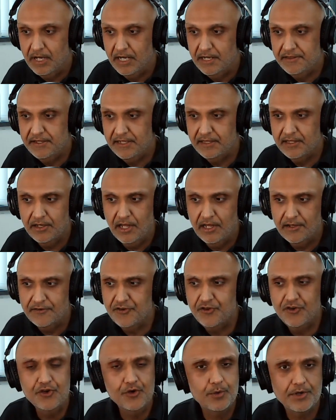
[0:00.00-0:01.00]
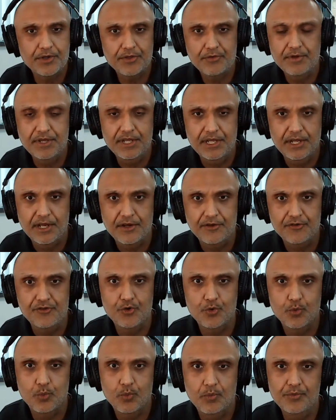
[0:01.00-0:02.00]
I think the last 2 or 3 years
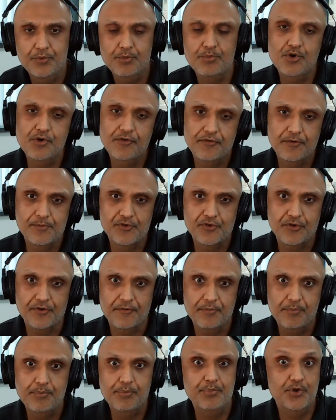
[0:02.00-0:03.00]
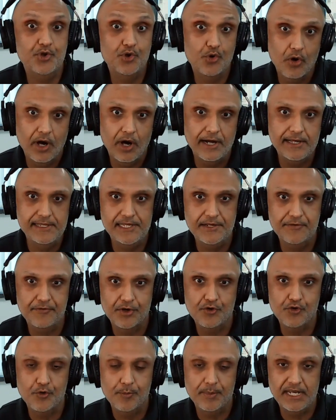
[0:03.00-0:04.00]
you moved from sort of pure IT
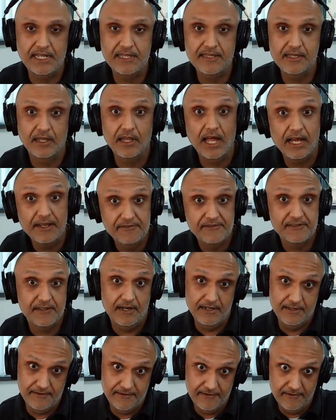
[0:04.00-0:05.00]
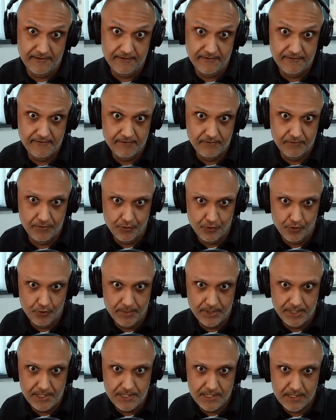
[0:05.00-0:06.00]
recruitment into life sciences
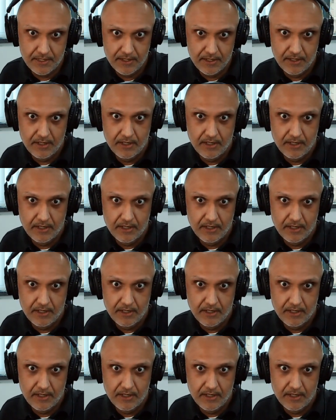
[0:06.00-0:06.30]
recruitment,